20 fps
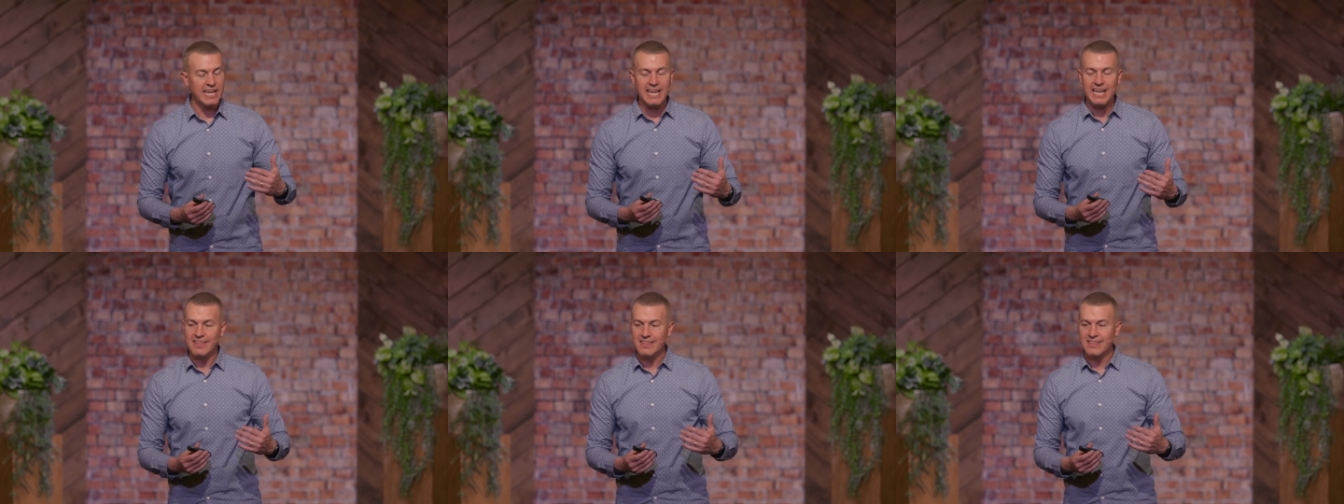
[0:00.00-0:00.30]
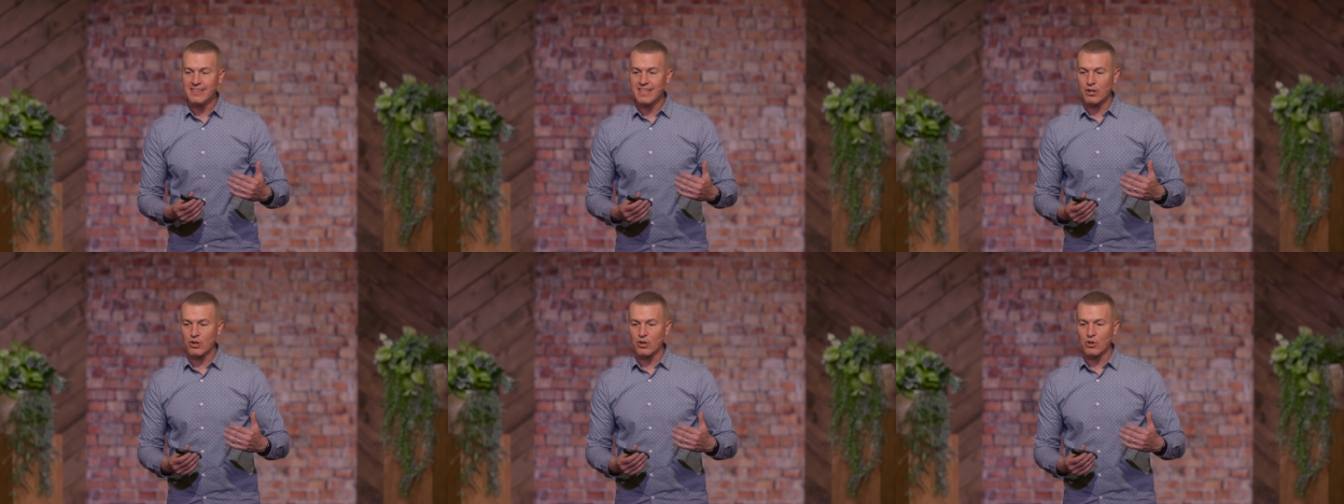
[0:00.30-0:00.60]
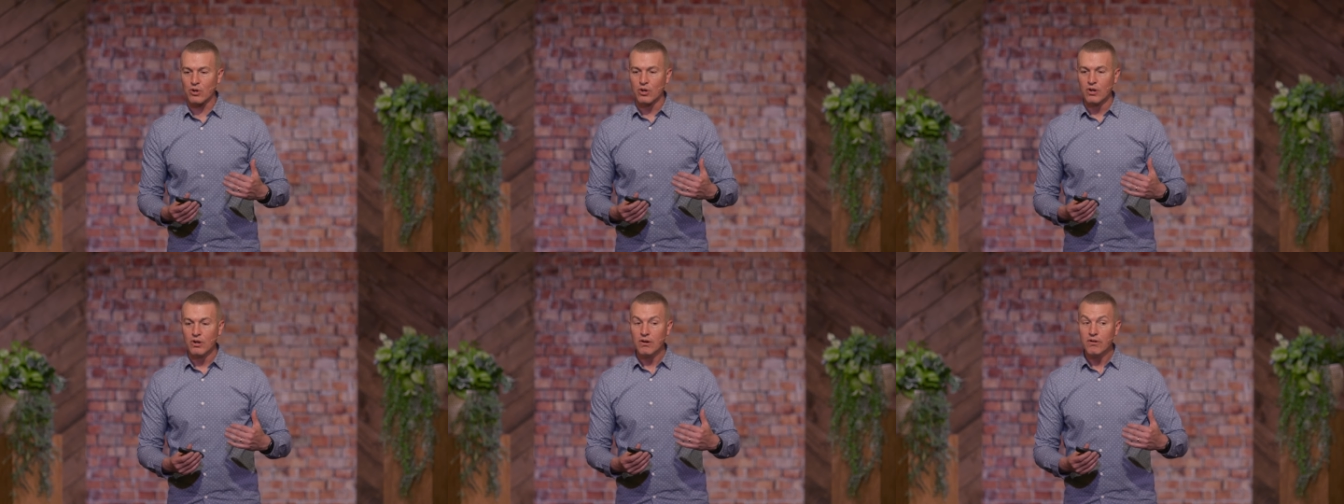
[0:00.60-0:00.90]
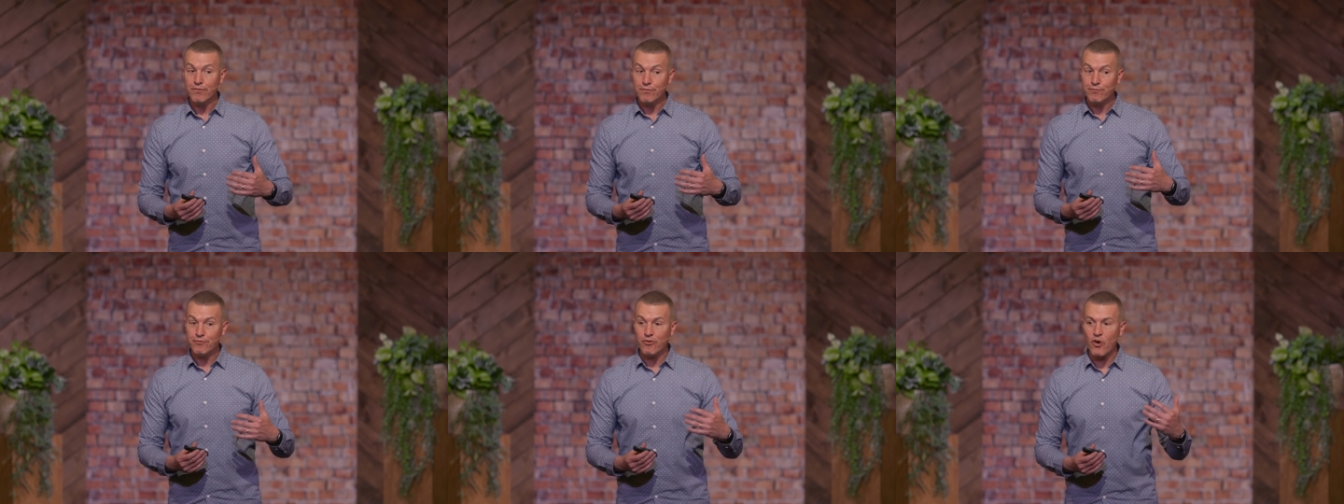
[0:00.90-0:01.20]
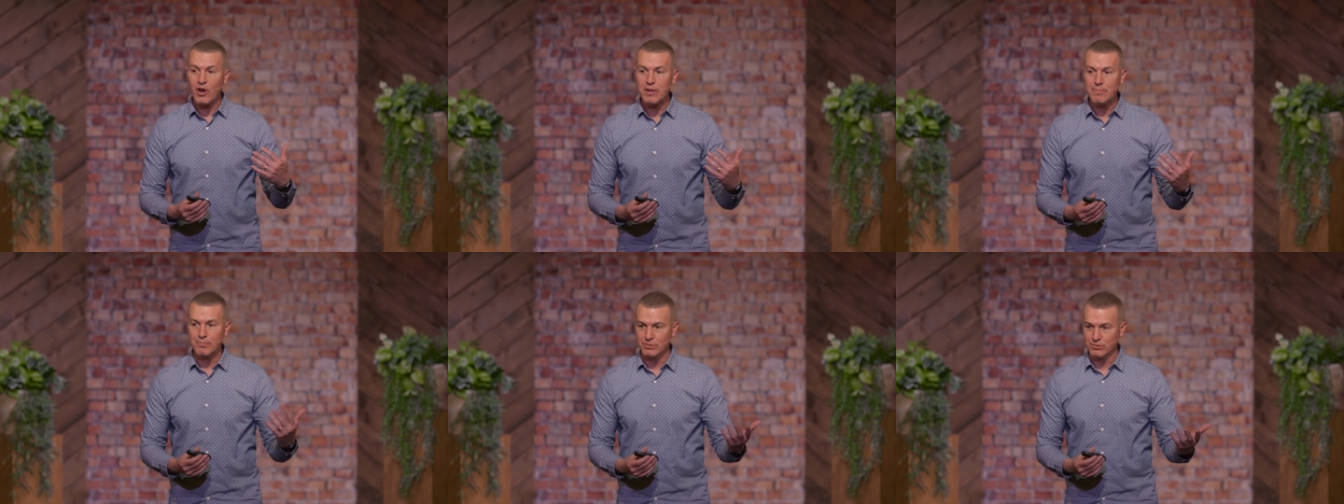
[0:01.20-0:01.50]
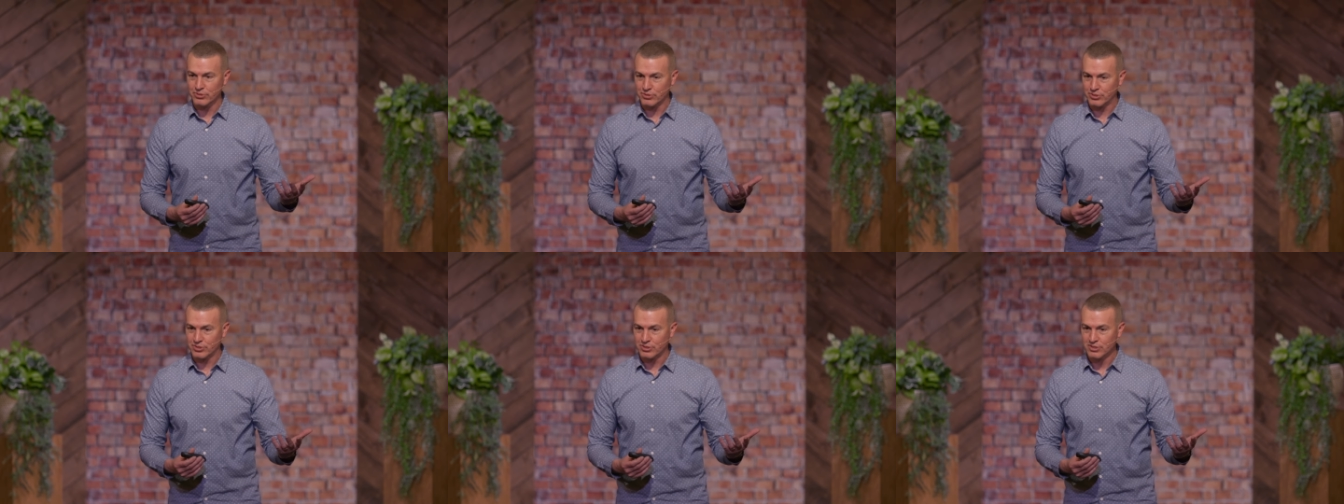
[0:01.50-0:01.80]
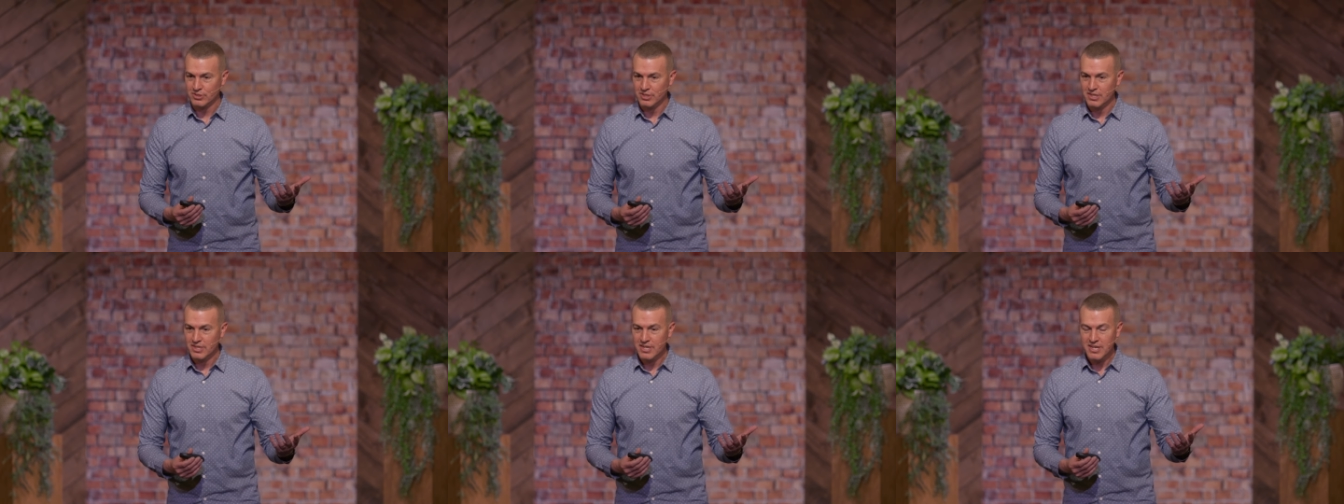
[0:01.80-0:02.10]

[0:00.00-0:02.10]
in their foibles,